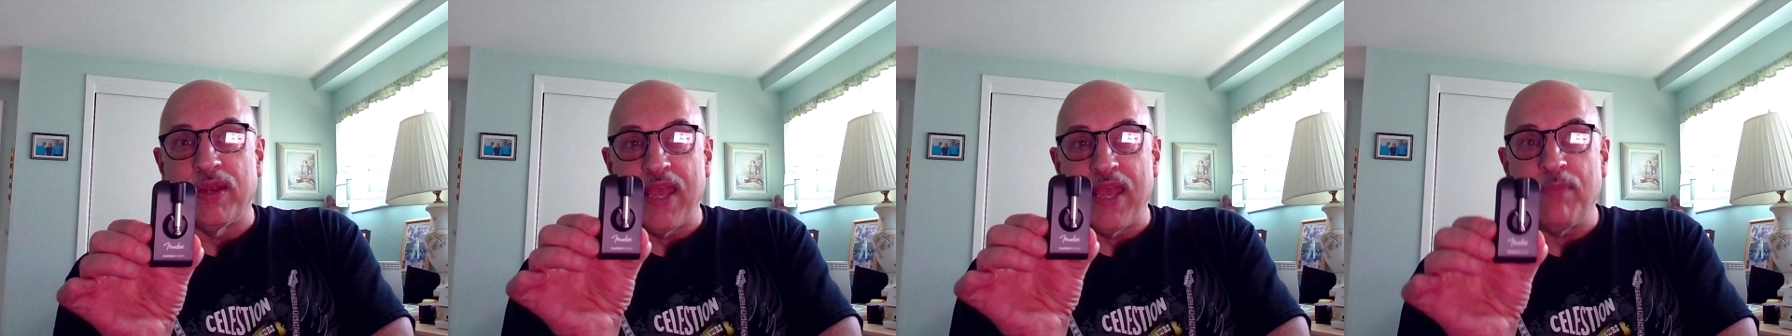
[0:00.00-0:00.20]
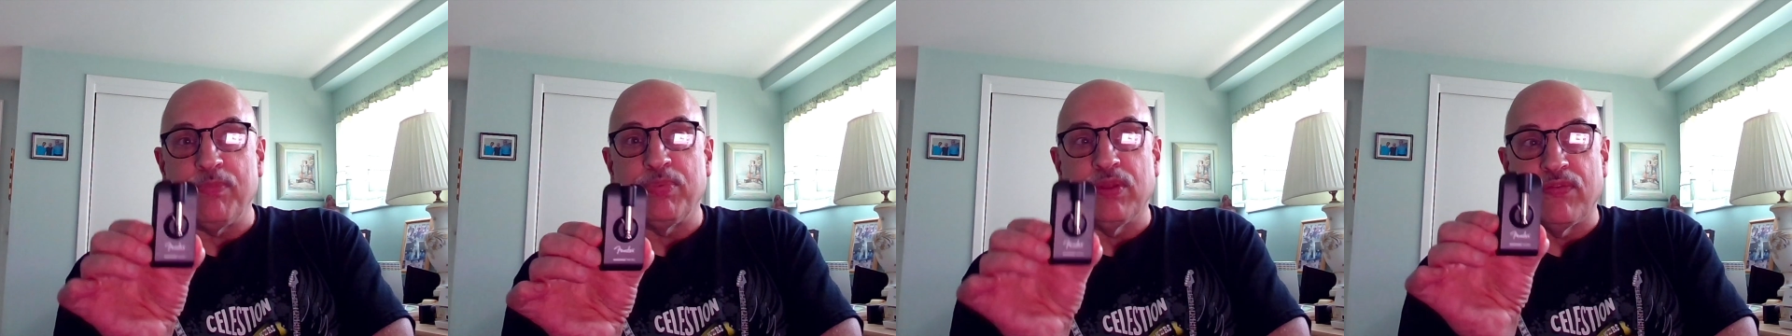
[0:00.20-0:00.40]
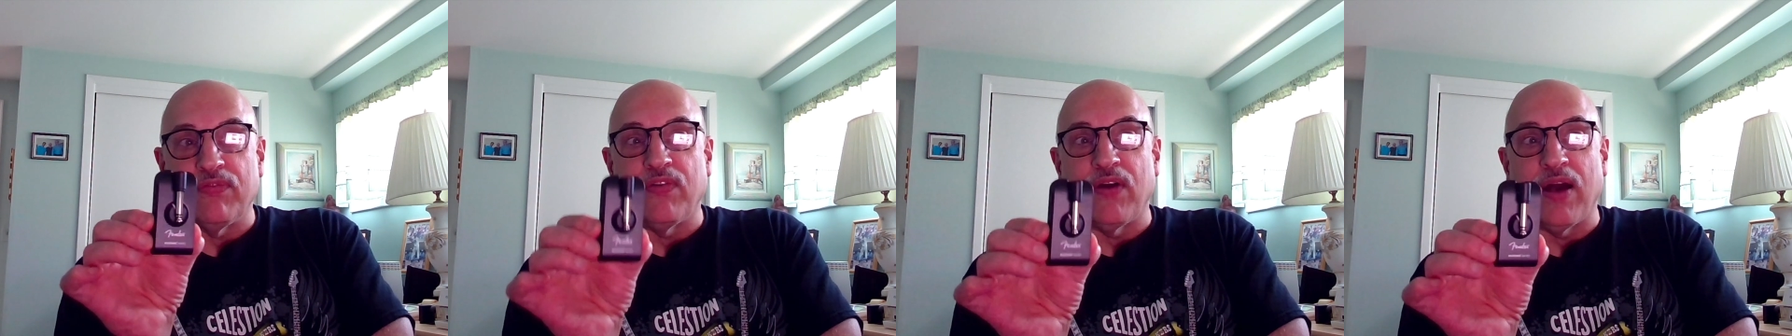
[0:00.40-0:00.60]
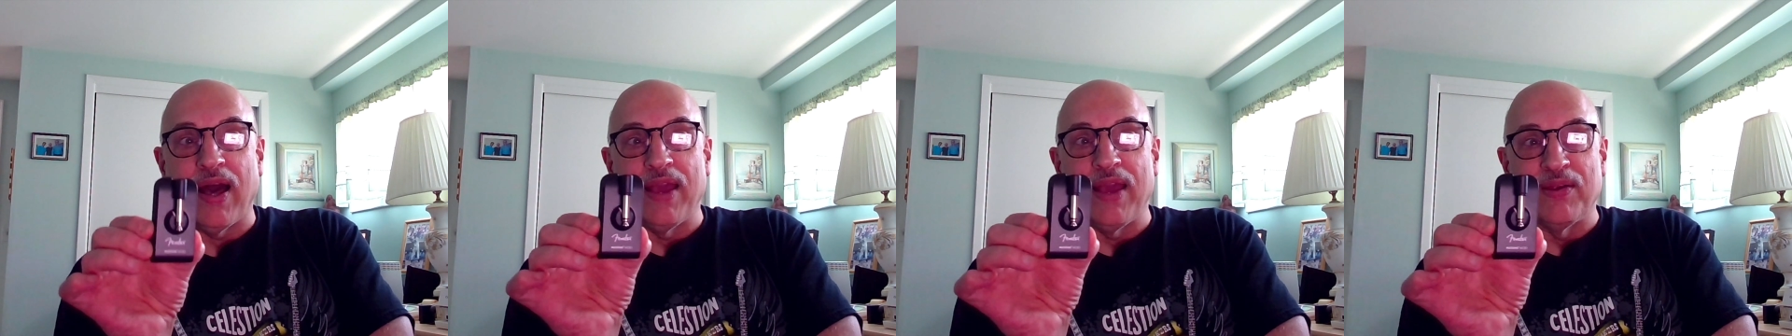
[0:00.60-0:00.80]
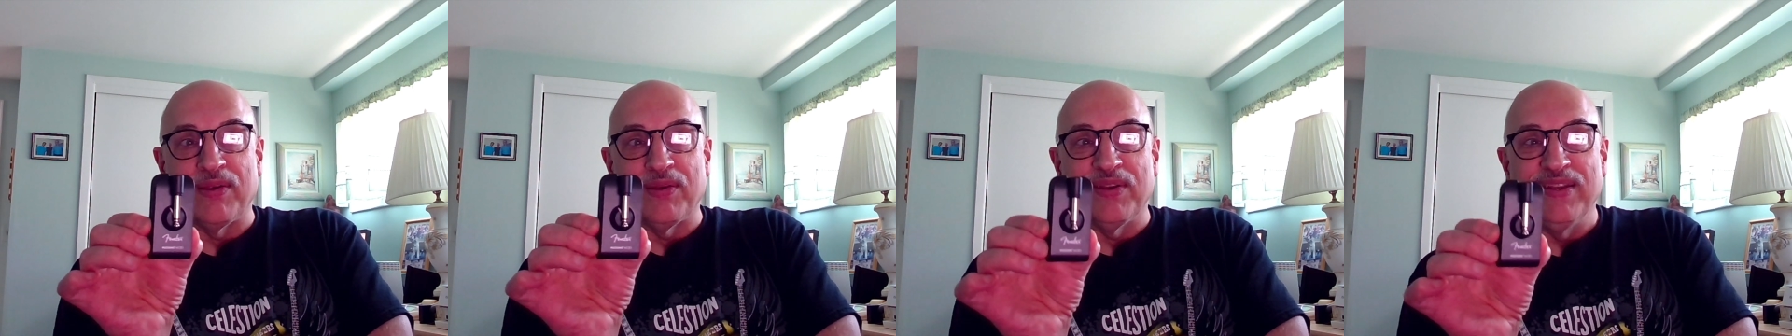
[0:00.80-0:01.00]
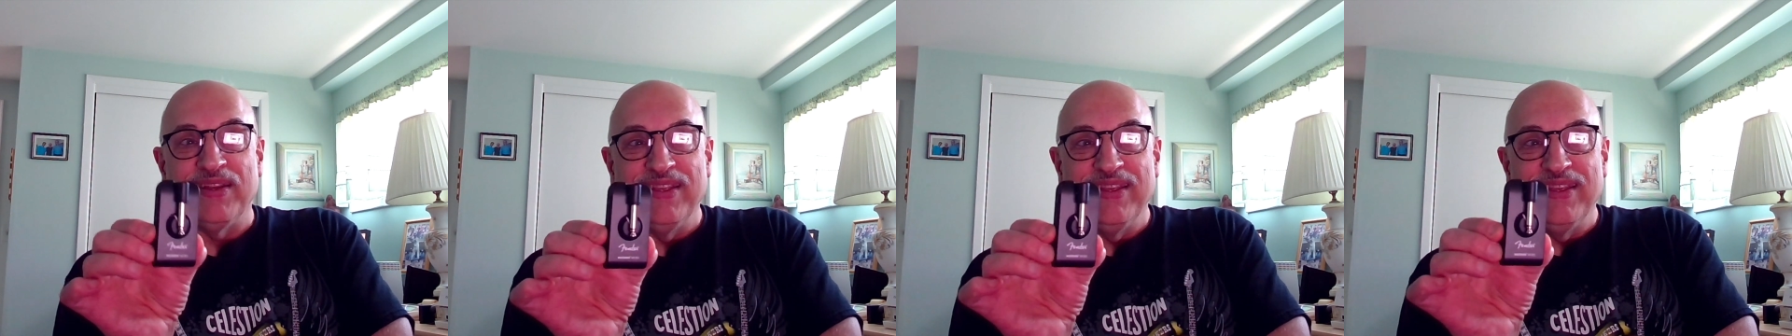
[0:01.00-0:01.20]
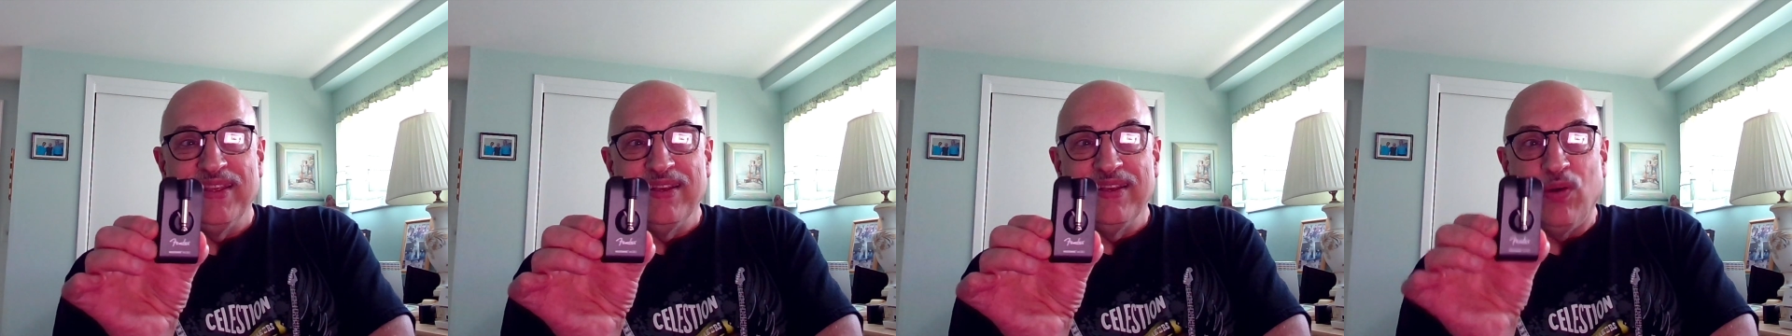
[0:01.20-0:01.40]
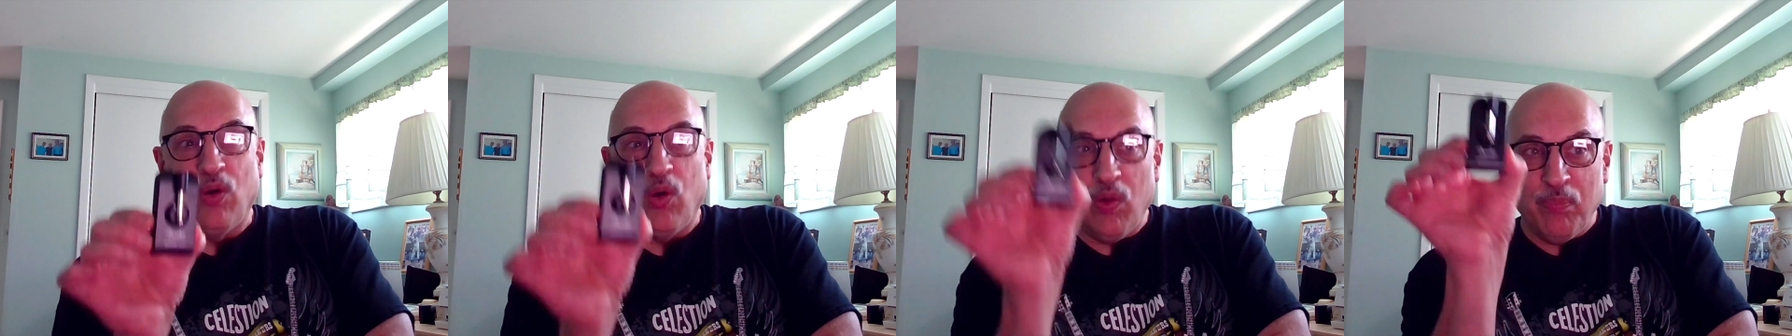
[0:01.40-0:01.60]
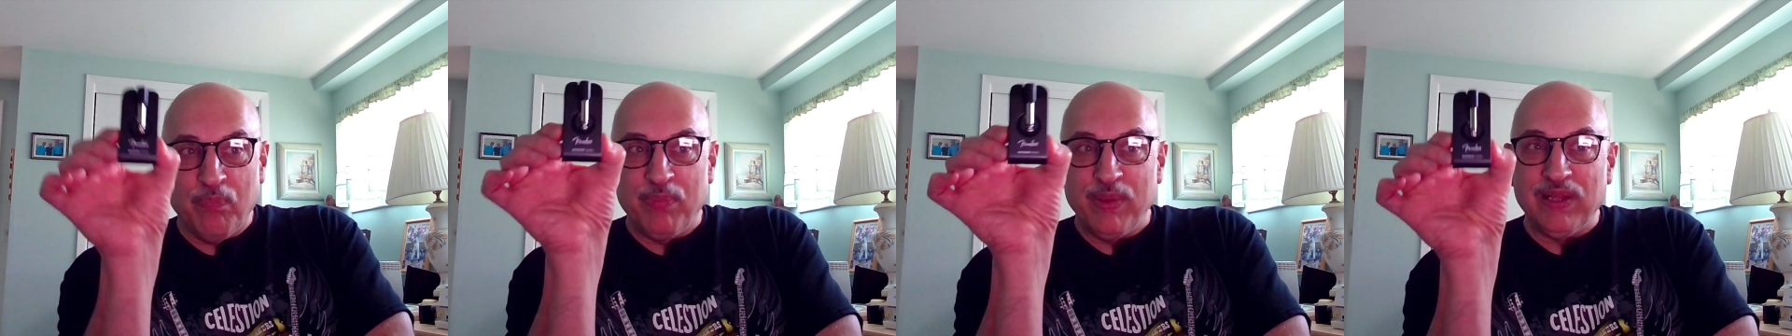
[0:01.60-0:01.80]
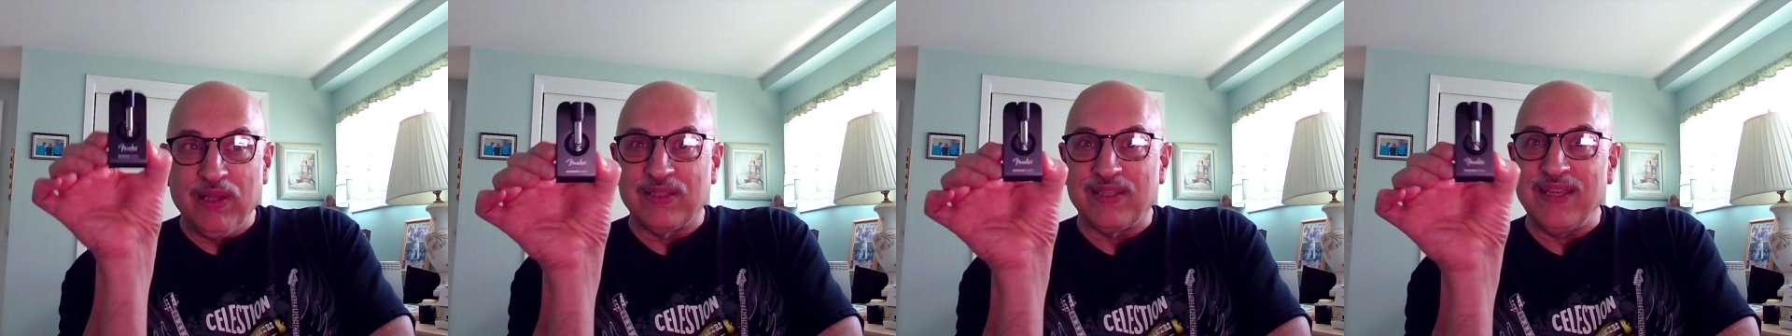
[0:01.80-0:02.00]
amplifier, all
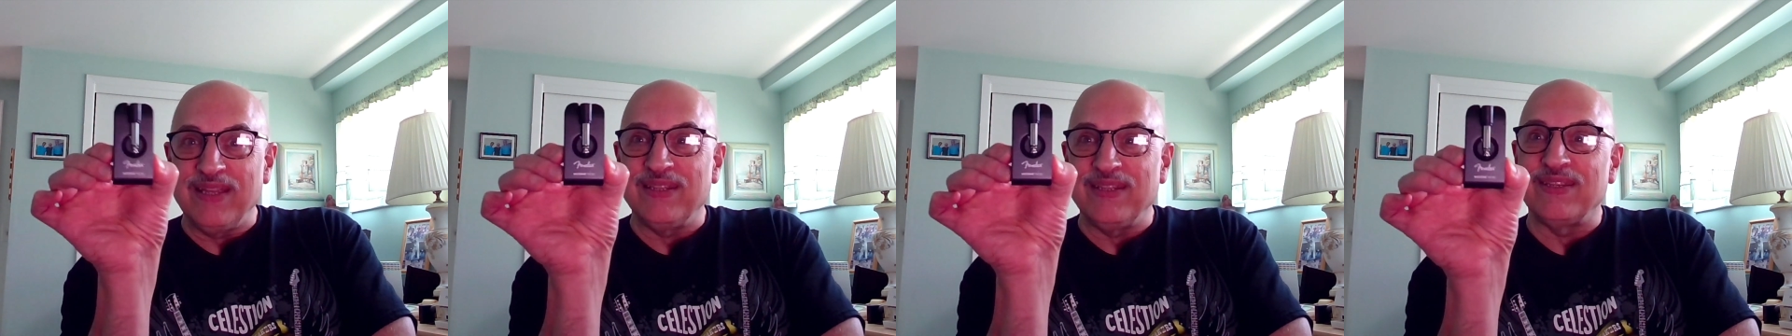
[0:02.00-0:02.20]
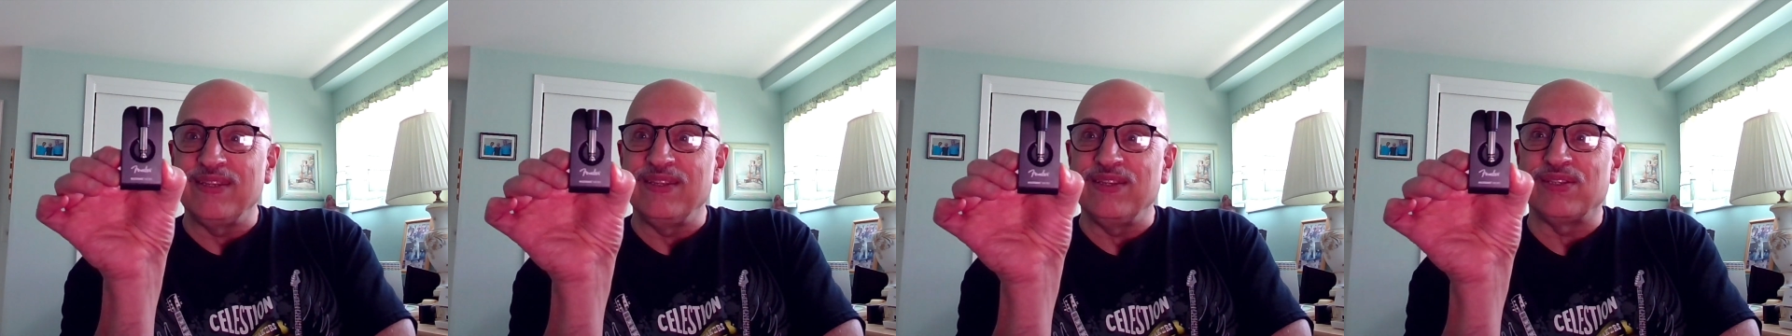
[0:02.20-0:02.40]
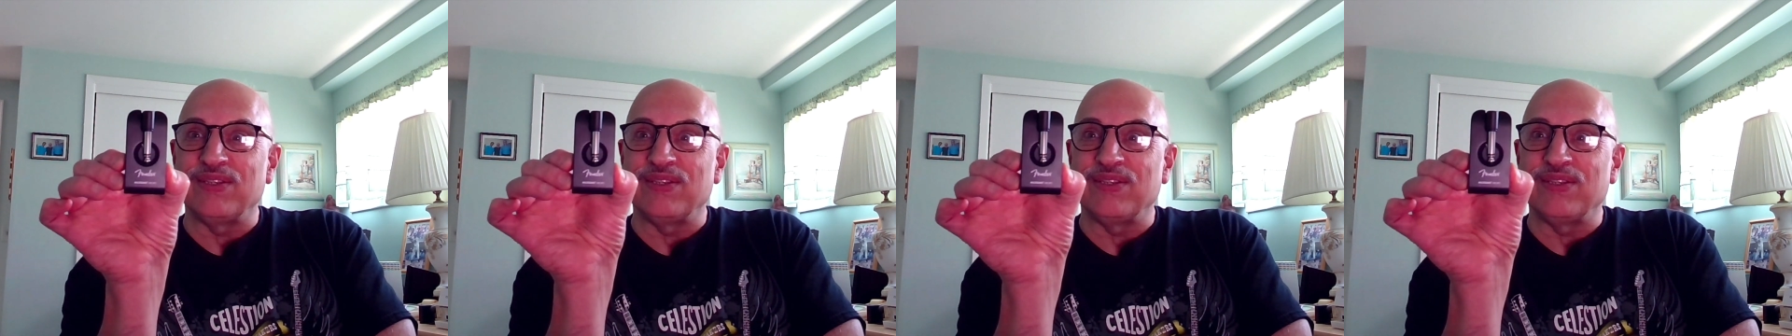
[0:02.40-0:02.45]
built into this